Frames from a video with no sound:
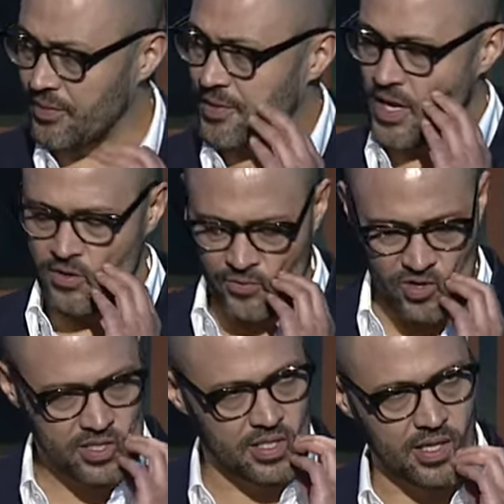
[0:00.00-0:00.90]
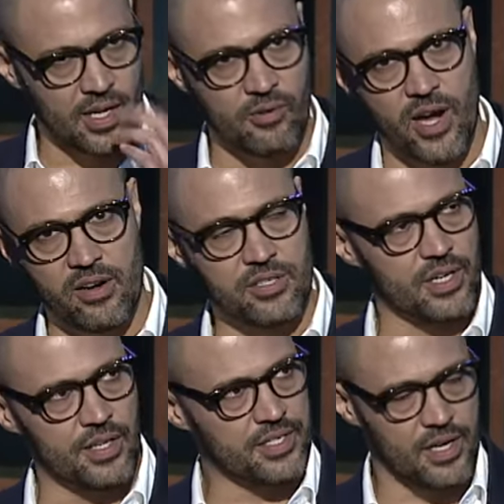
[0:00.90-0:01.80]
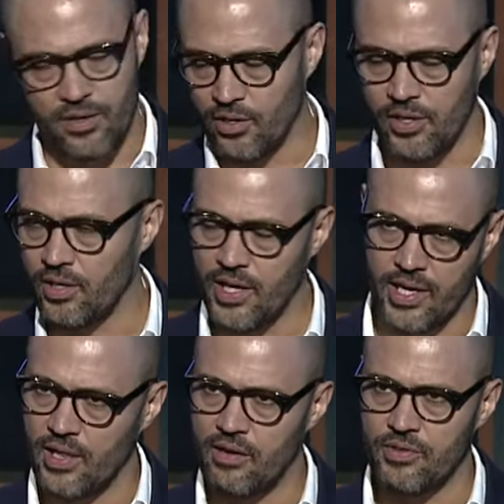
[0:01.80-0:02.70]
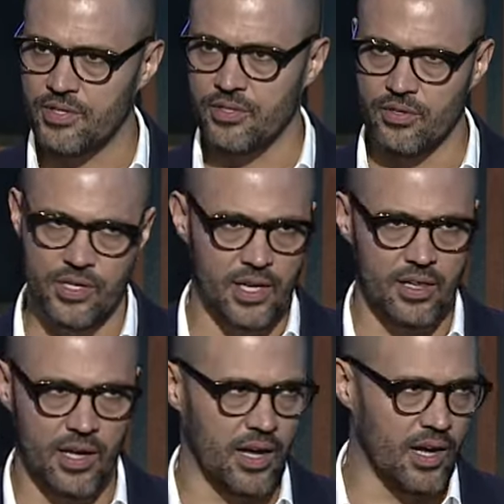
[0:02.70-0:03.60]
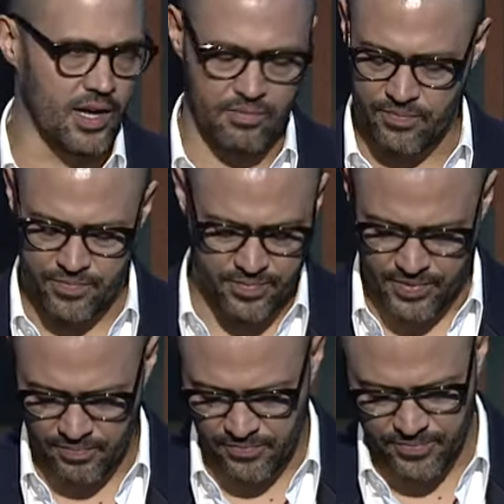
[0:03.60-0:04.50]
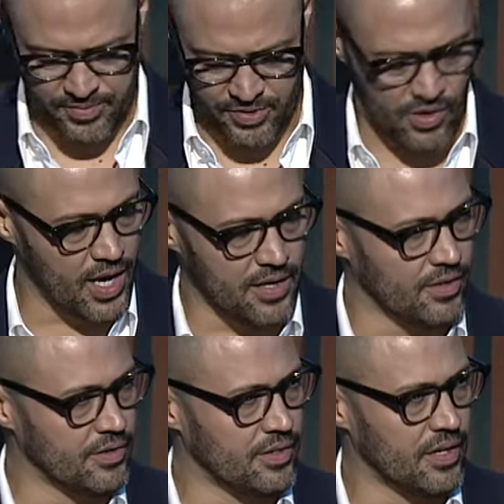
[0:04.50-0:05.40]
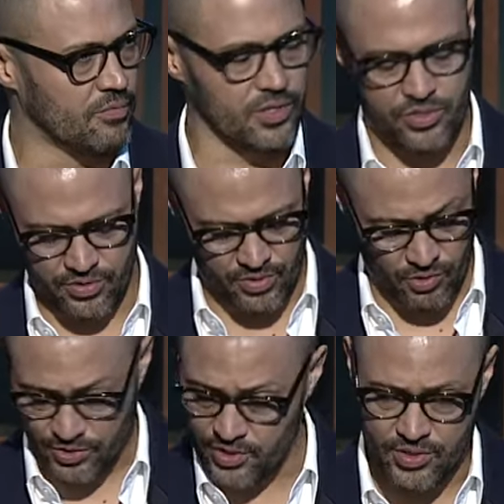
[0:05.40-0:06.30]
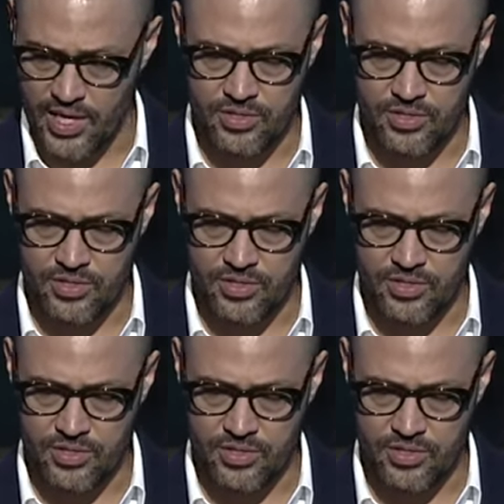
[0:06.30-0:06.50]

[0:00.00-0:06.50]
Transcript: thank you first to the Writers Guild. I said it earlier, like I love this union. I, am so honored at what you, the work that you guys